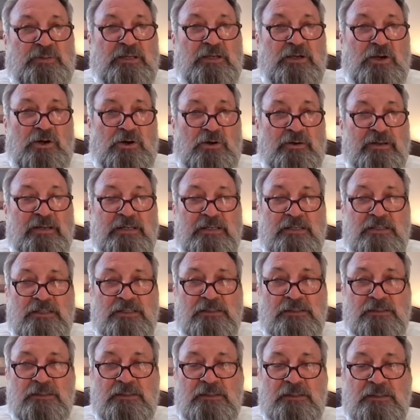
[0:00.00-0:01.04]
going
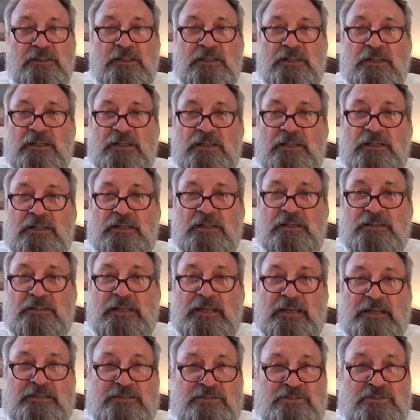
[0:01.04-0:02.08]

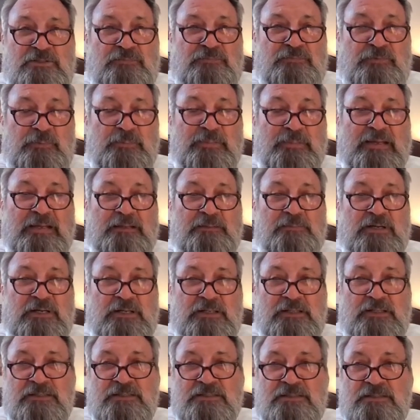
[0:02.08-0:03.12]
next from
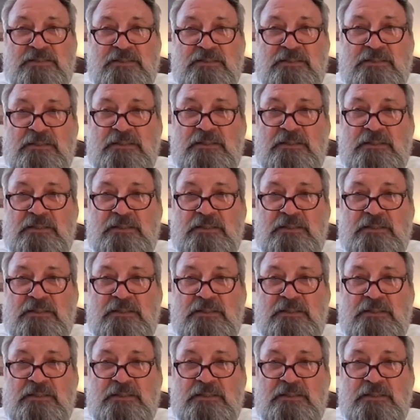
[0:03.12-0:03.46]
antibodies.